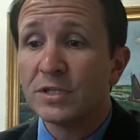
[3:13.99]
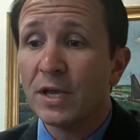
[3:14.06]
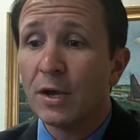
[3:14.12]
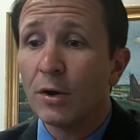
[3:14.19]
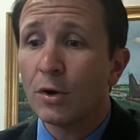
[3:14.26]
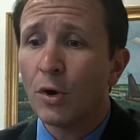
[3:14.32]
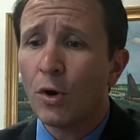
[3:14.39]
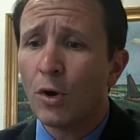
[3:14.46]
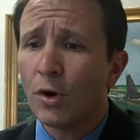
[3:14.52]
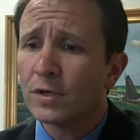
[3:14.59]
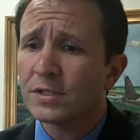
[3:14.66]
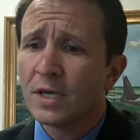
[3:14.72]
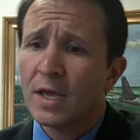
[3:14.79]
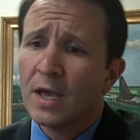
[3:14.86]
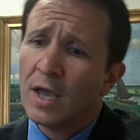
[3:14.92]
sell
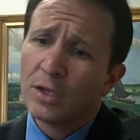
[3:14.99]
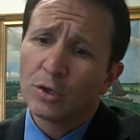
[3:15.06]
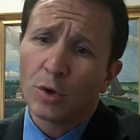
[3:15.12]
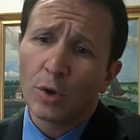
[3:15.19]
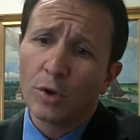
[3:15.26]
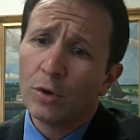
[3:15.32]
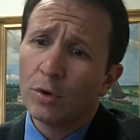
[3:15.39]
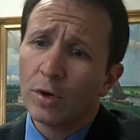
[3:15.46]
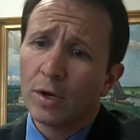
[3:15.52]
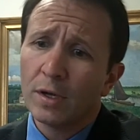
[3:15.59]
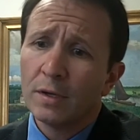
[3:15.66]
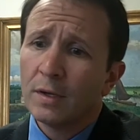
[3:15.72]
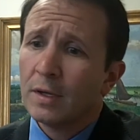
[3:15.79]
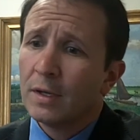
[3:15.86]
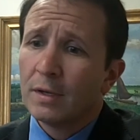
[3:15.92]
cars.
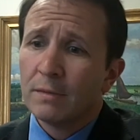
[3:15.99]
Toyota